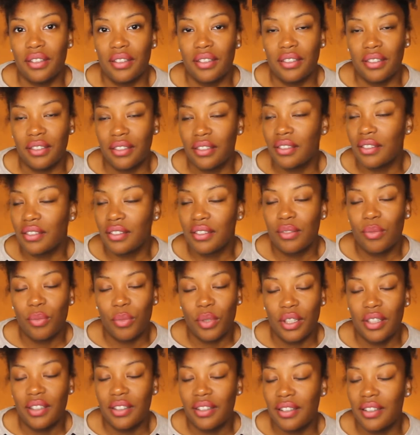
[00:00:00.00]
The
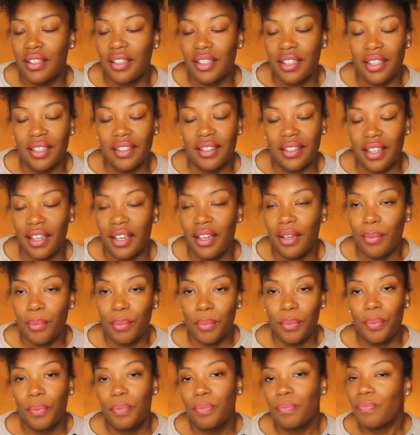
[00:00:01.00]
one thing that
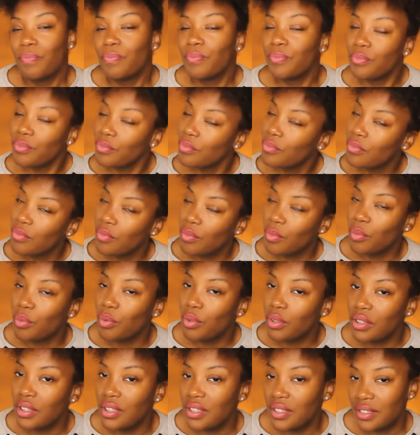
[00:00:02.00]

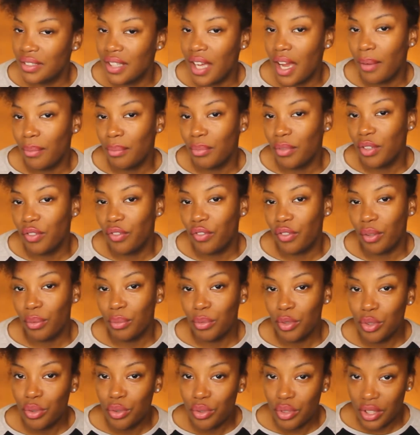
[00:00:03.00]
really stopped me from
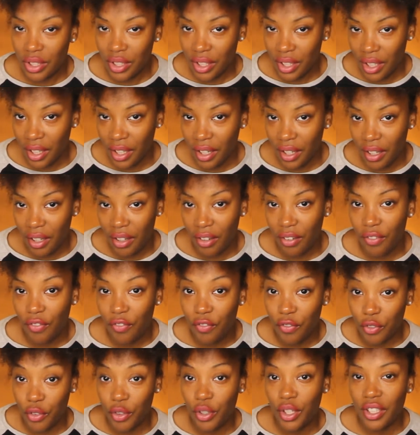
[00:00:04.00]
using it
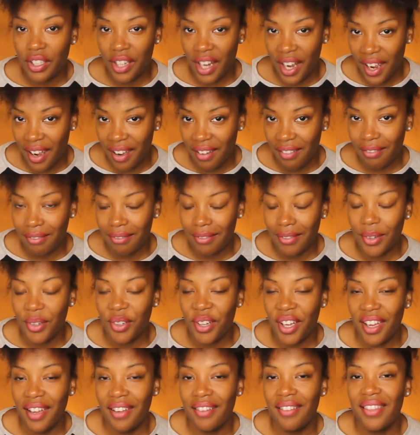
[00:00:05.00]
for now,
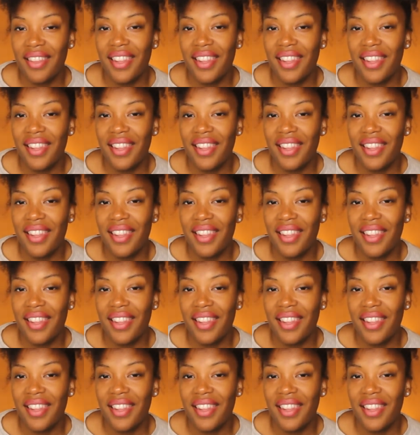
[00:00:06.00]
okay?